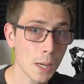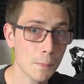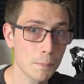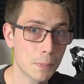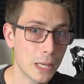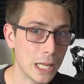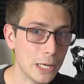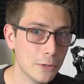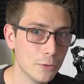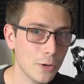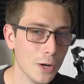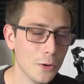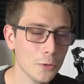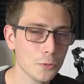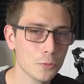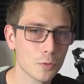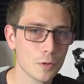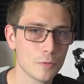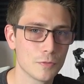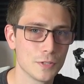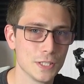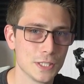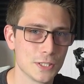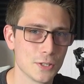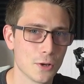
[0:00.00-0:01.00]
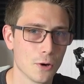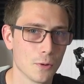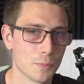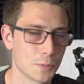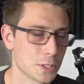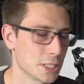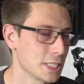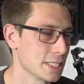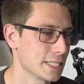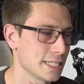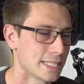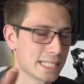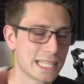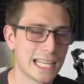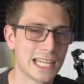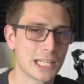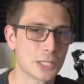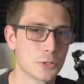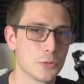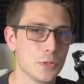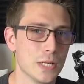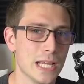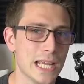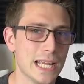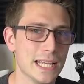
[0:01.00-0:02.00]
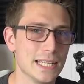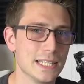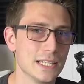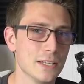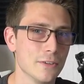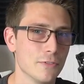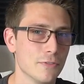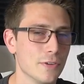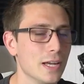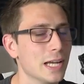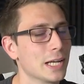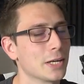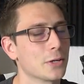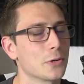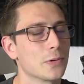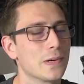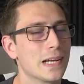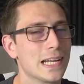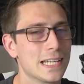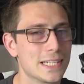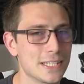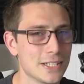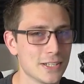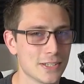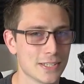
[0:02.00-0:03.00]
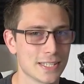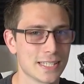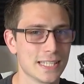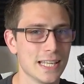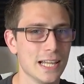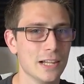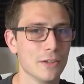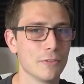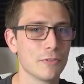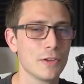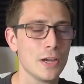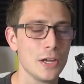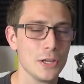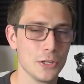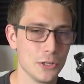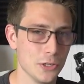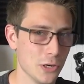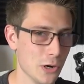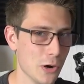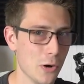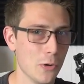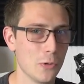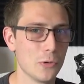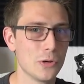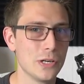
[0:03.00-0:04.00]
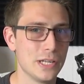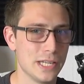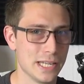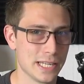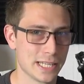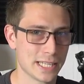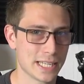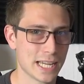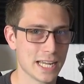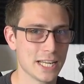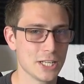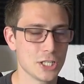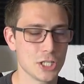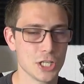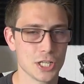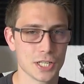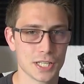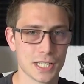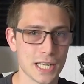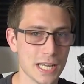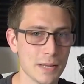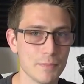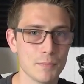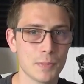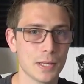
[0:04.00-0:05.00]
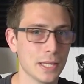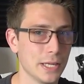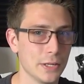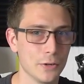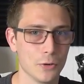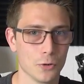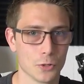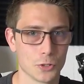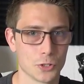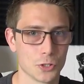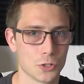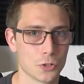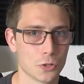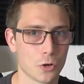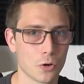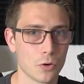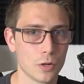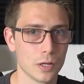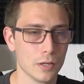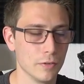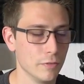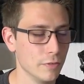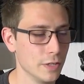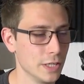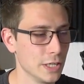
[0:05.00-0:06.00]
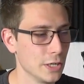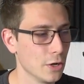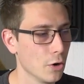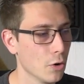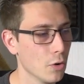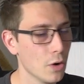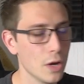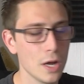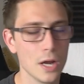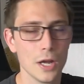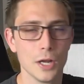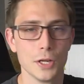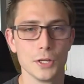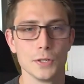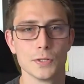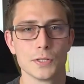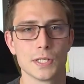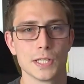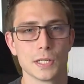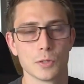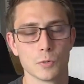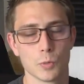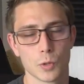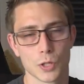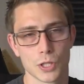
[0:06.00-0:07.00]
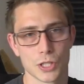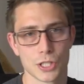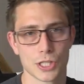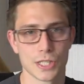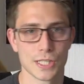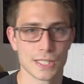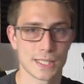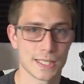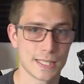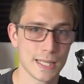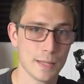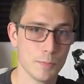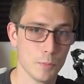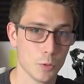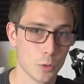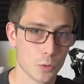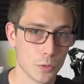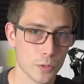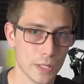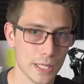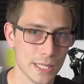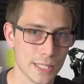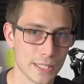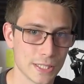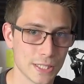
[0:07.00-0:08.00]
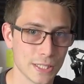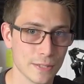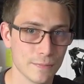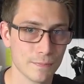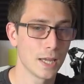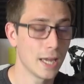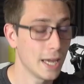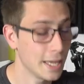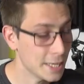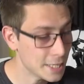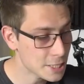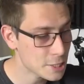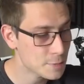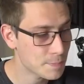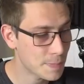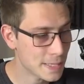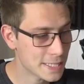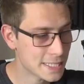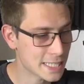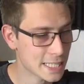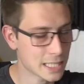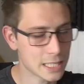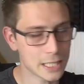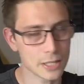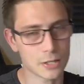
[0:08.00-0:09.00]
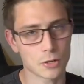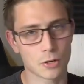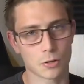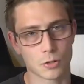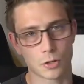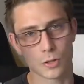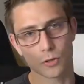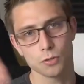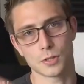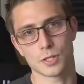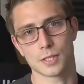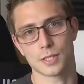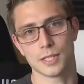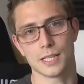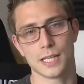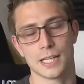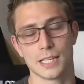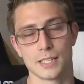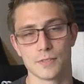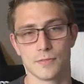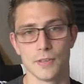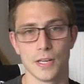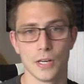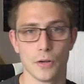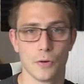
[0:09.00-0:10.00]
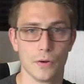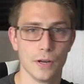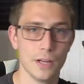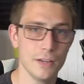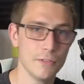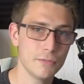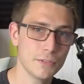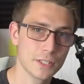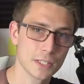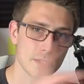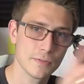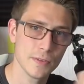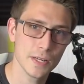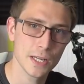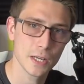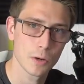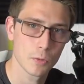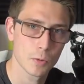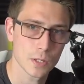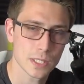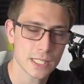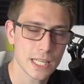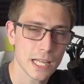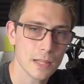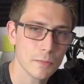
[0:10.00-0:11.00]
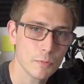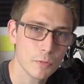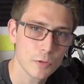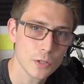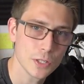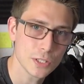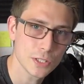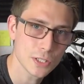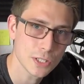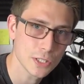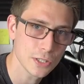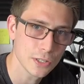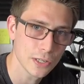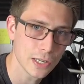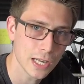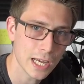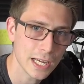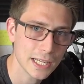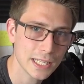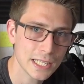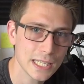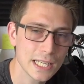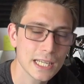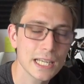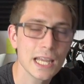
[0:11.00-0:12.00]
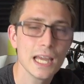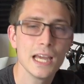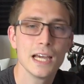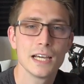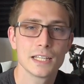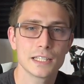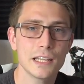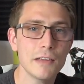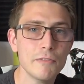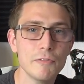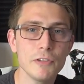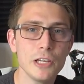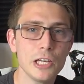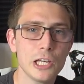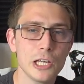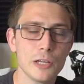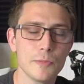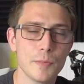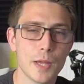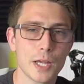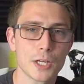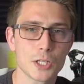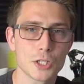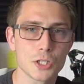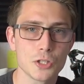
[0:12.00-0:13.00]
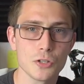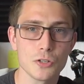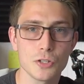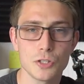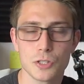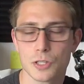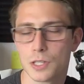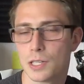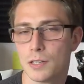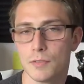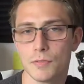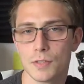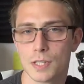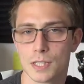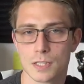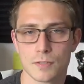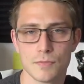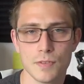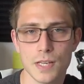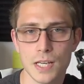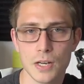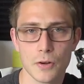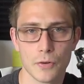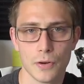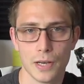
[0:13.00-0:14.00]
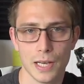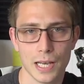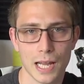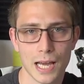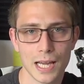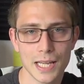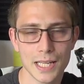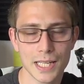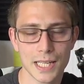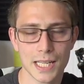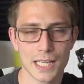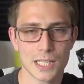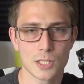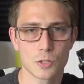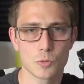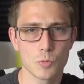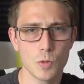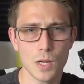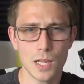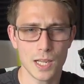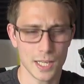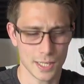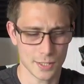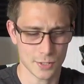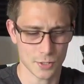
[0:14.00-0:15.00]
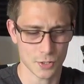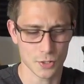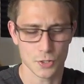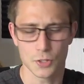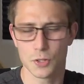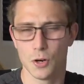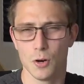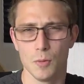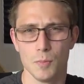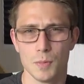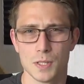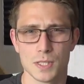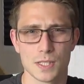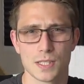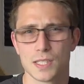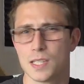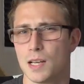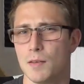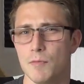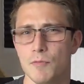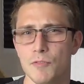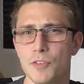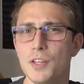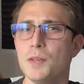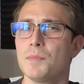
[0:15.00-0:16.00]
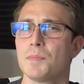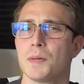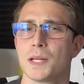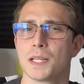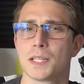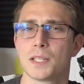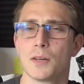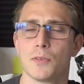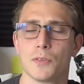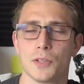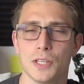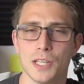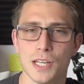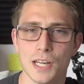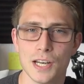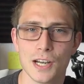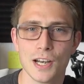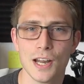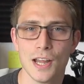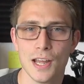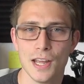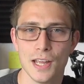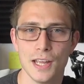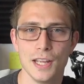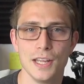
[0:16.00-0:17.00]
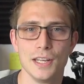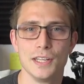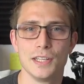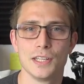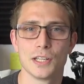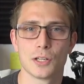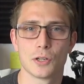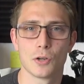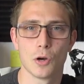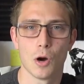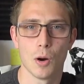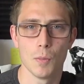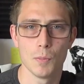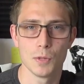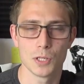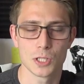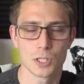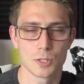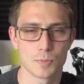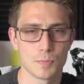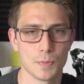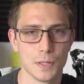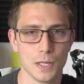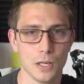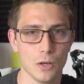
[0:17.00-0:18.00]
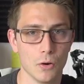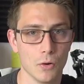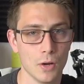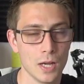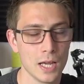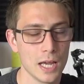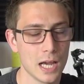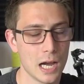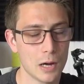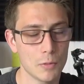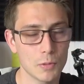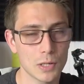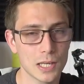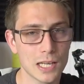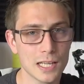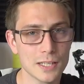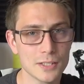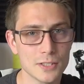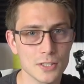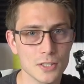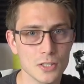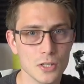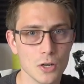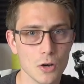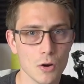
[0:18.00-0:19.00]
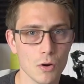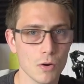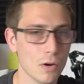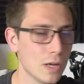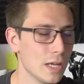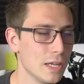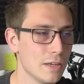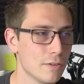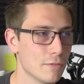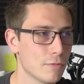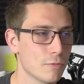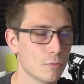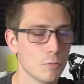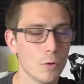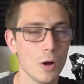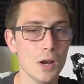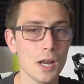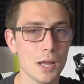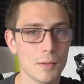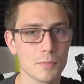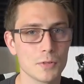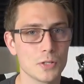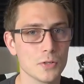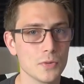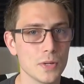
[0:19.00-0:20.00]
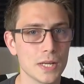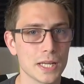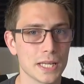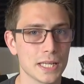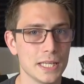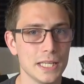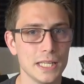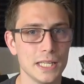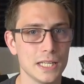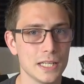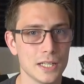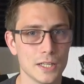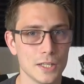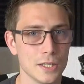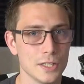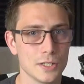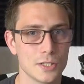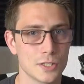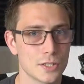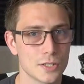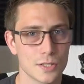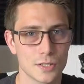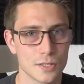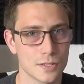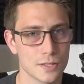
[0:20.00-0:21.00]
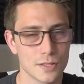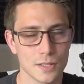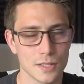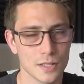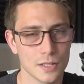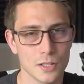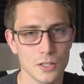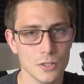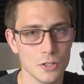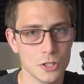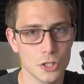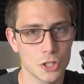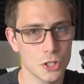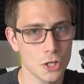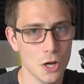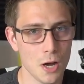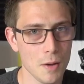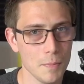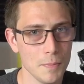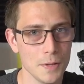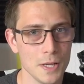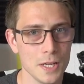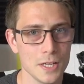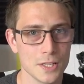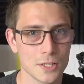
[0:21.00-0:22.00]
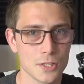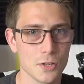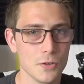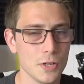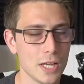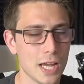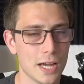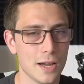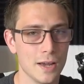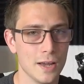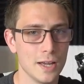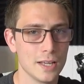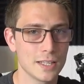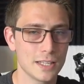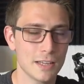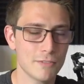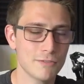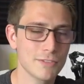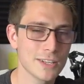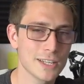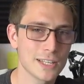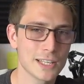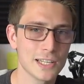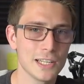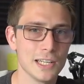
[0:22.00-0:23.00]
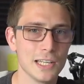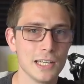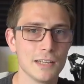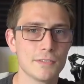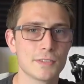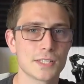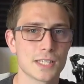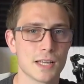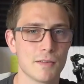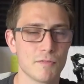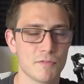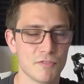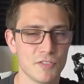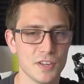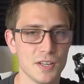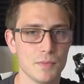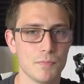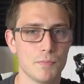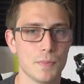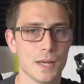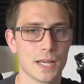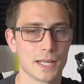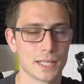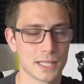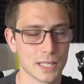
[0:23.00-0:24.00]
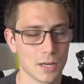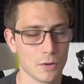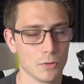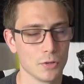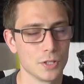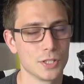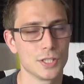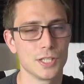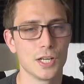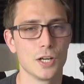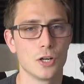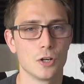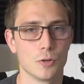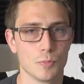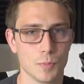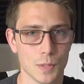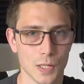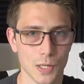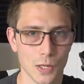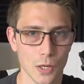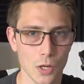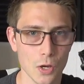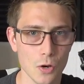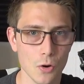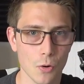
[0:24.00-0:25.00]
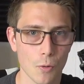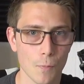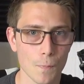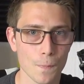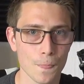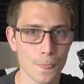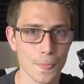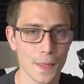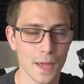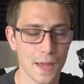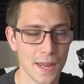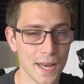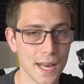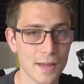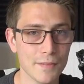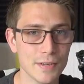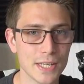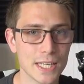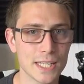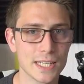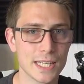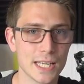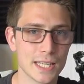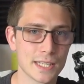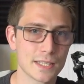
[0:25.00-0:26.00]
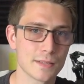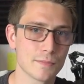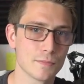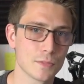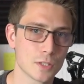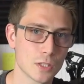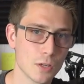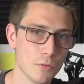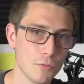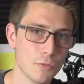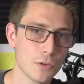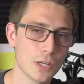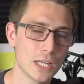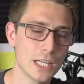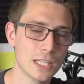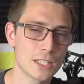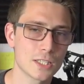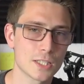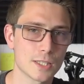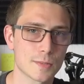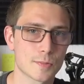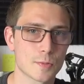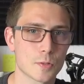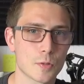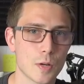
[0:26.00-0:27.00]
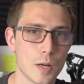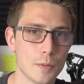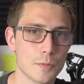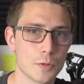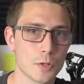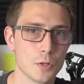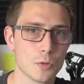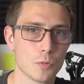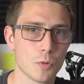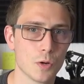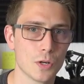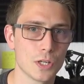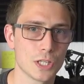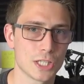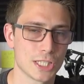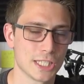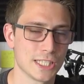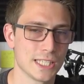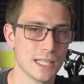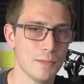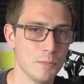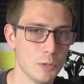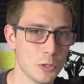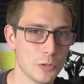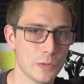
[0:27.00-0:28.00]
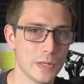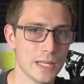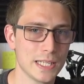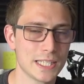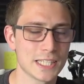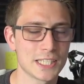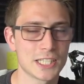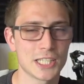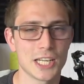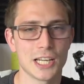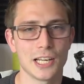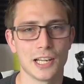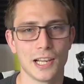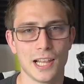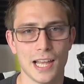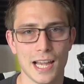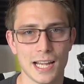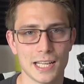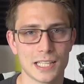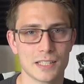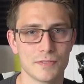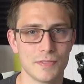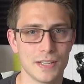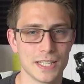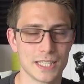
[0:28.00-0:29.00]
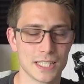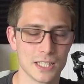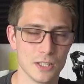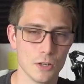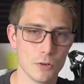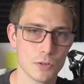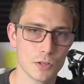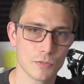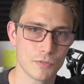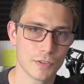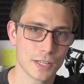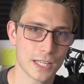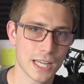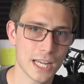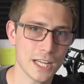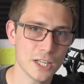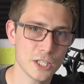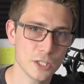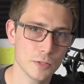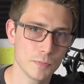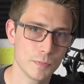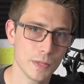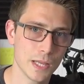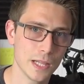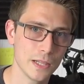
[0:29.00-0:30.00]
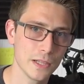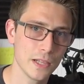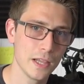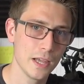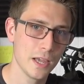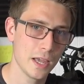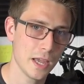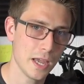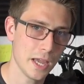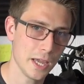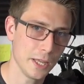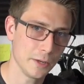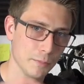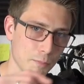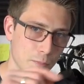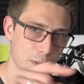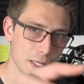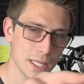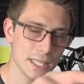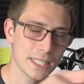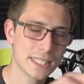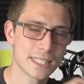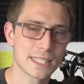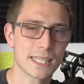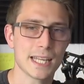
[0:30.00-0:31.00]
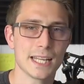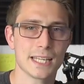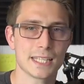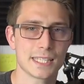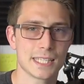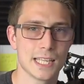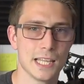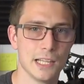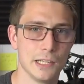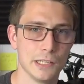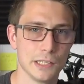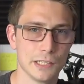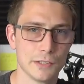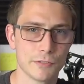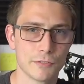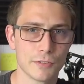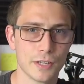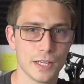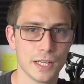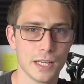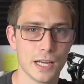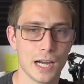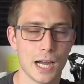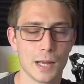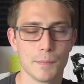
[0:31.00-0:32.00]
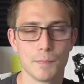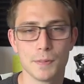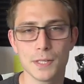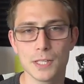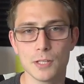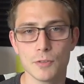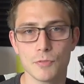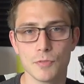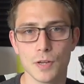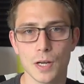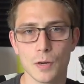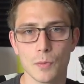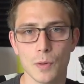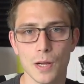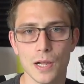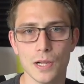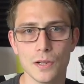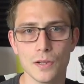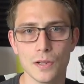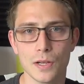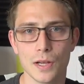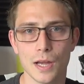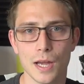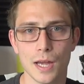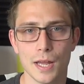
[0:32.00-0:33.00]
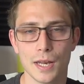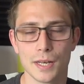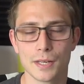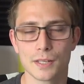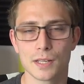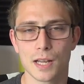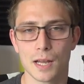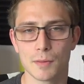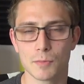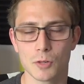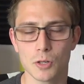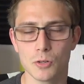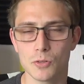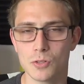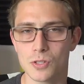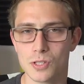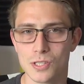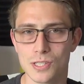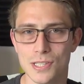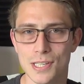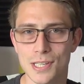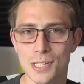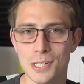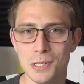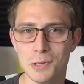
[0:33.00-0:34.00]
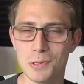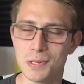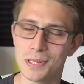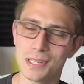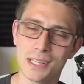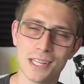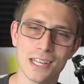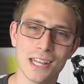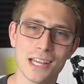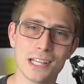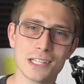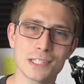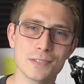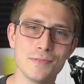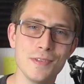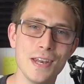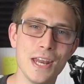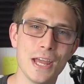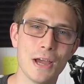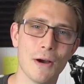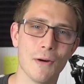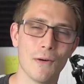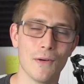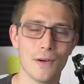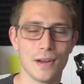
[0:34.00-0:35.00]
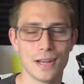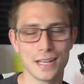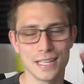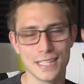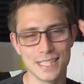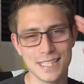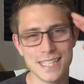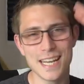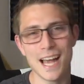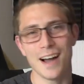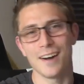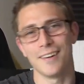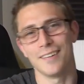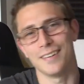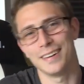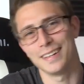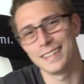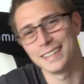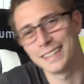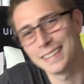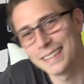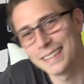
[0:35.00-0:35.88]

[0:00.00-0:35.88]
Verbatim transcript: Play around with these options, get creative and create yourself your own engaging gameplay or tutorial video using Wondershare's Demo Creator. And this basically concludes today's video. If this video was helpful and to your liking, definitely make sure to give this video a like as well as to comment some feedback down there in the comments below. I would like to know if what I'm doing here is a good job. So yeah, definitely leave some feedback down there below. And other than that, don't forget to subscribe to the Wondershare Demo Creator channel, activate the notification bell and please stay safe. I bid you farewell and I'm going to see you in the next video. Ciao!